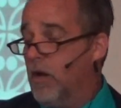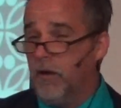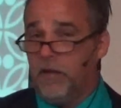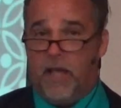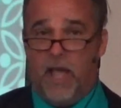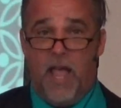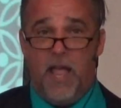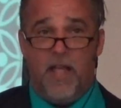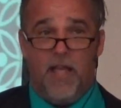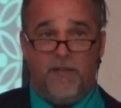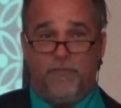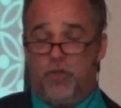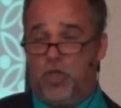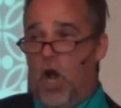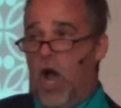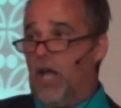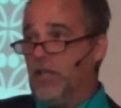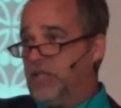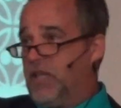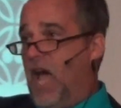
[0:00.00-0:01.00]
Okay? If
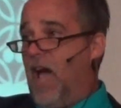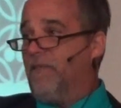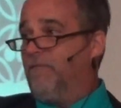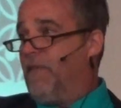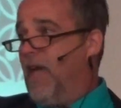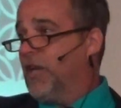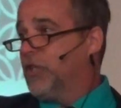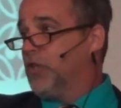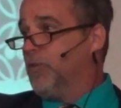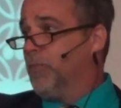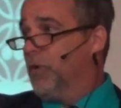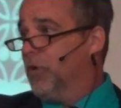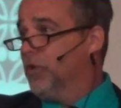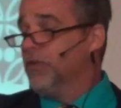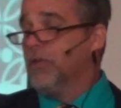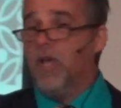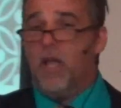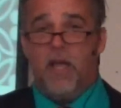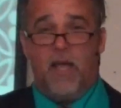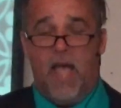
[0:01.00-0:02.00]
John's got
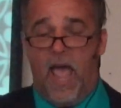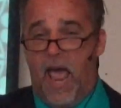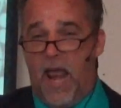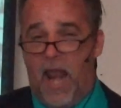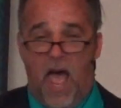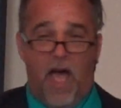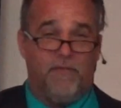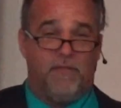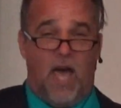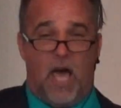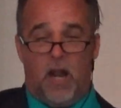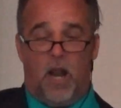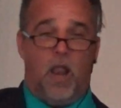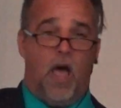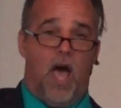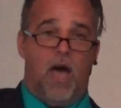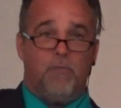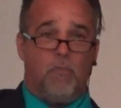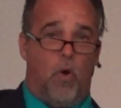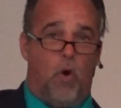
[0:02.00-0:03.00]
vegetables and I've got a
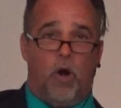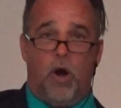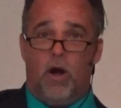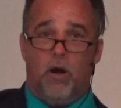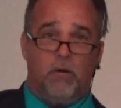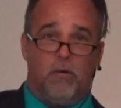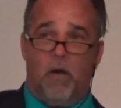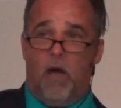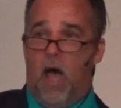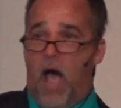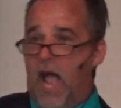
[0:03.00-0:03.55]
lawnmower,